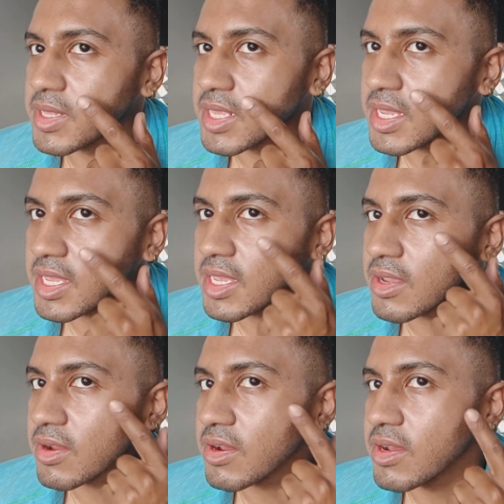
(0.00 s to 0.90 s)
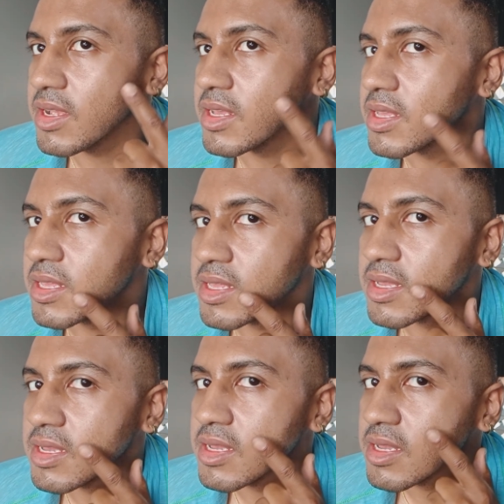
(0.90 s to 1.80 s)
put it here,
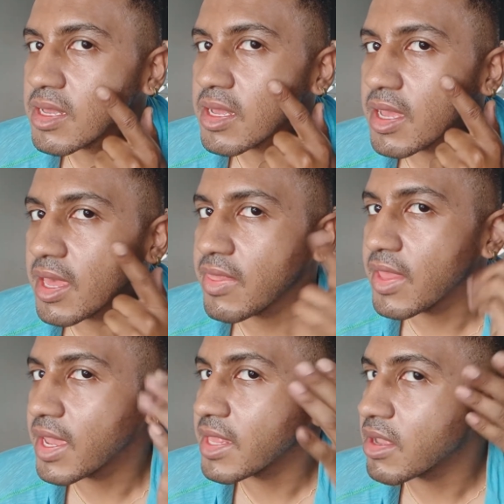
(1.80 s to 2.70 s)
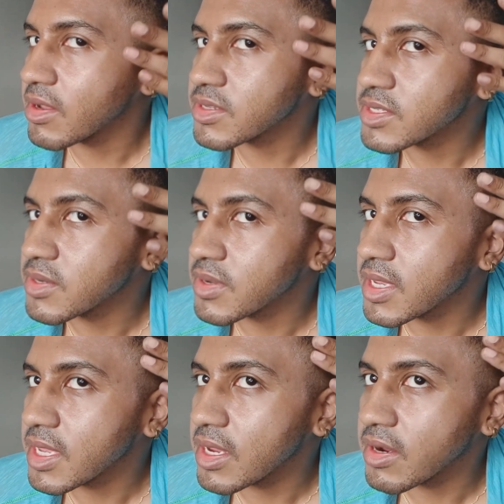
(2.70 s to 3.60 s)
and then also
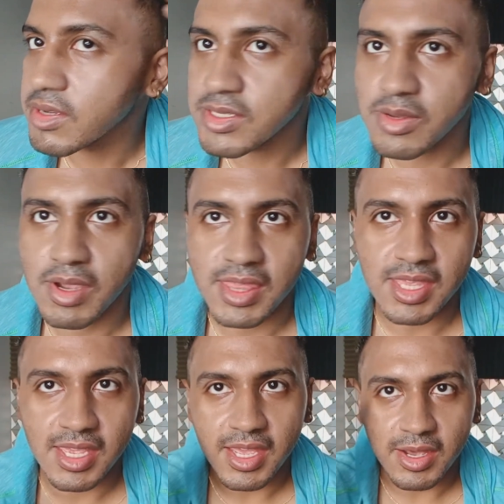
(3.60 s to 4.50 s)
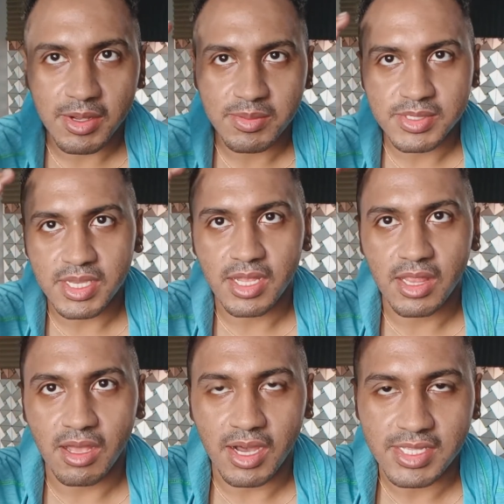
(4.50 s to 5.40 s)
here. So I think it helped a
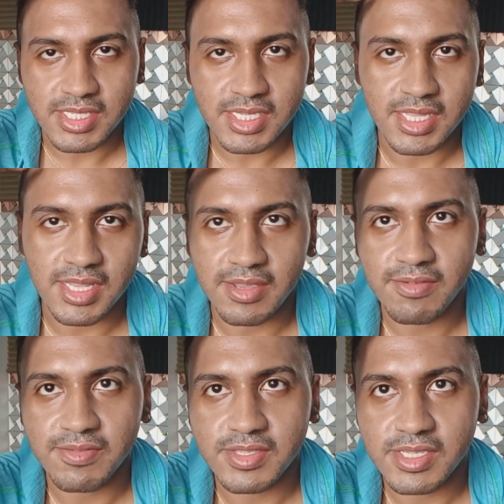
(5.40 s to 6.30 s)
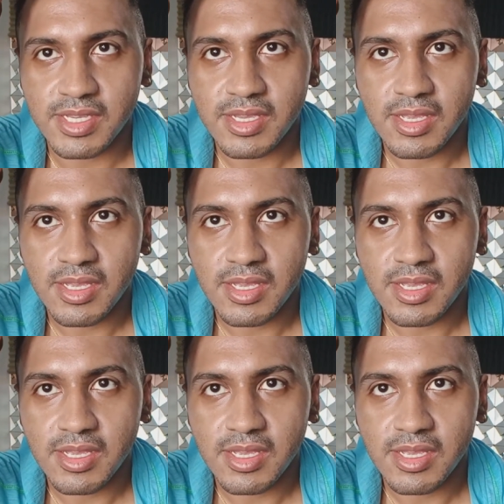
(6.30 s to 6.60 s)
lot to lift.